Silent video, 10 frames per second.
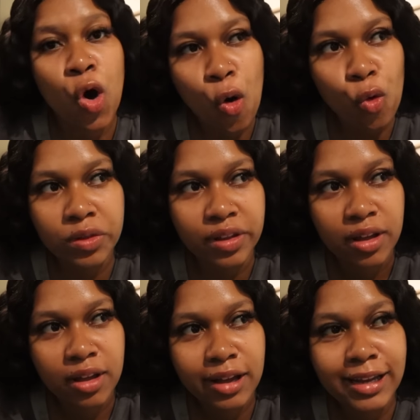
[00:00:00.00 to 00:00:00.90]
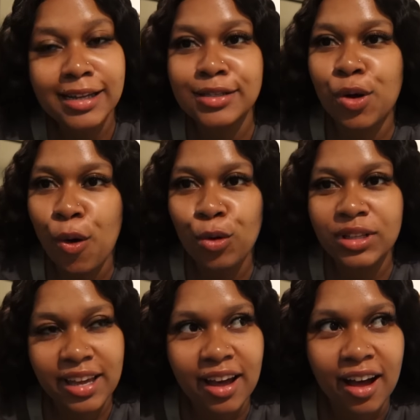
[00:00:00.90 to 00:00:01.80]
cold. It is
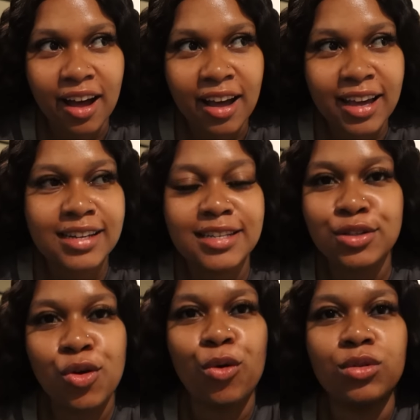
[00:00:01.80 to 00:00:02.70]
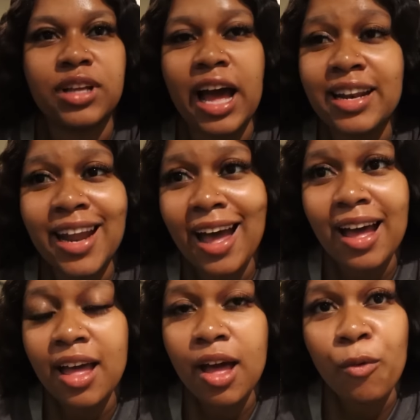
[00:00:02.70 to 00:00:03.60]
cold here. It is cold. And
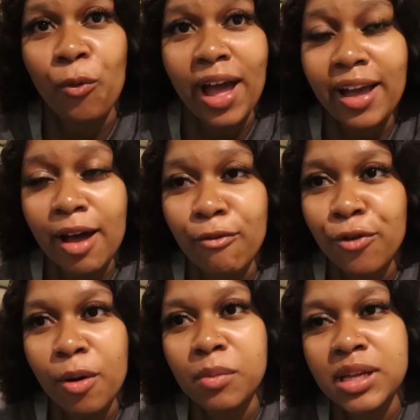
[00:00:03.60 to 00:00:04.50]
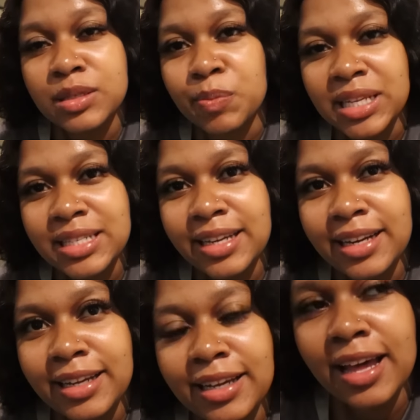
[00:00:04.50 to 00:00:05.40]
now where I come from is
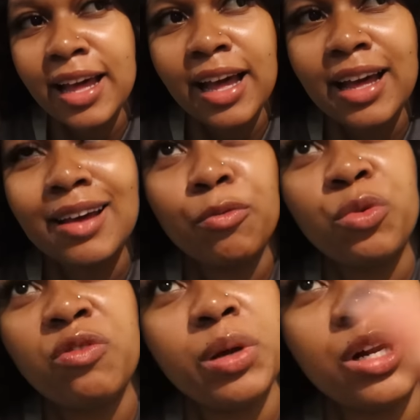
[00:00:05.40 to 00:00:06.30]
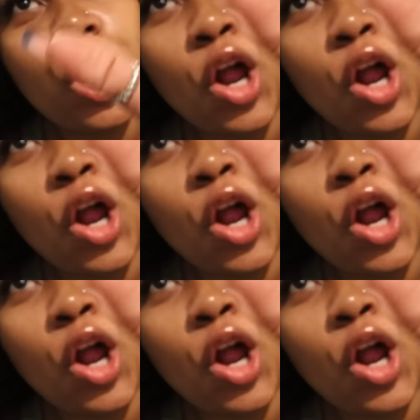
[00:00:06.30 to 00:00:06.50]
basically we've been